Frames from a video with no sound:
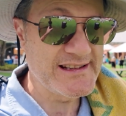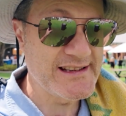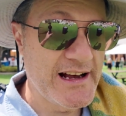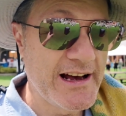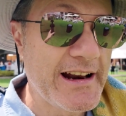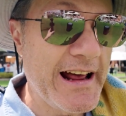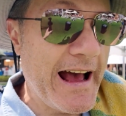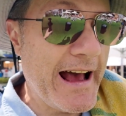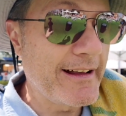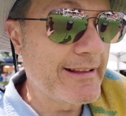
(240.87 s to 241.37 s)

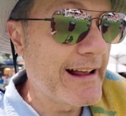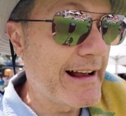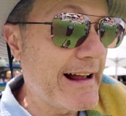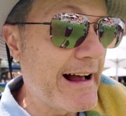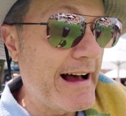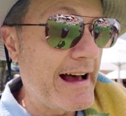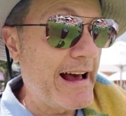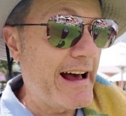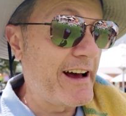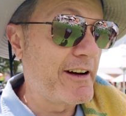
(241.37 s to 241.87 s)
sun hat like
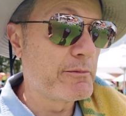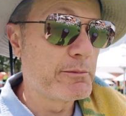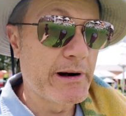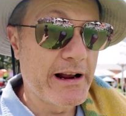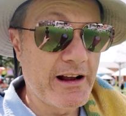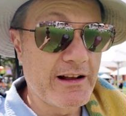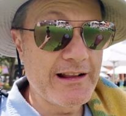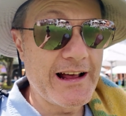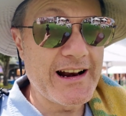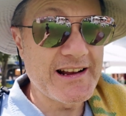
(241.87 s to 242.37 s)
I have.
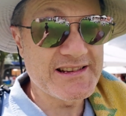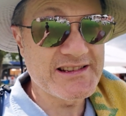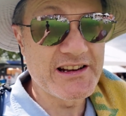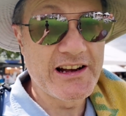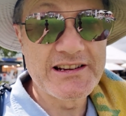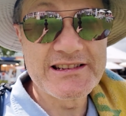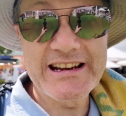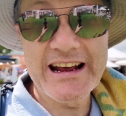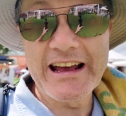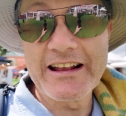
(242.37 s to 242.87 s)
Bring a lot of
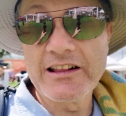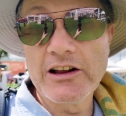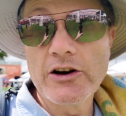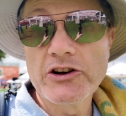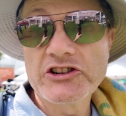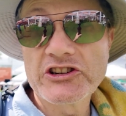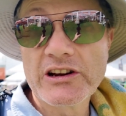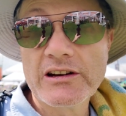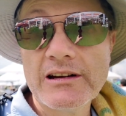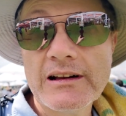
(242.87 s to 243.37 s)
suntan
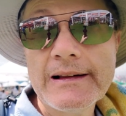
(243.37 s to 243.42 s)
lotion,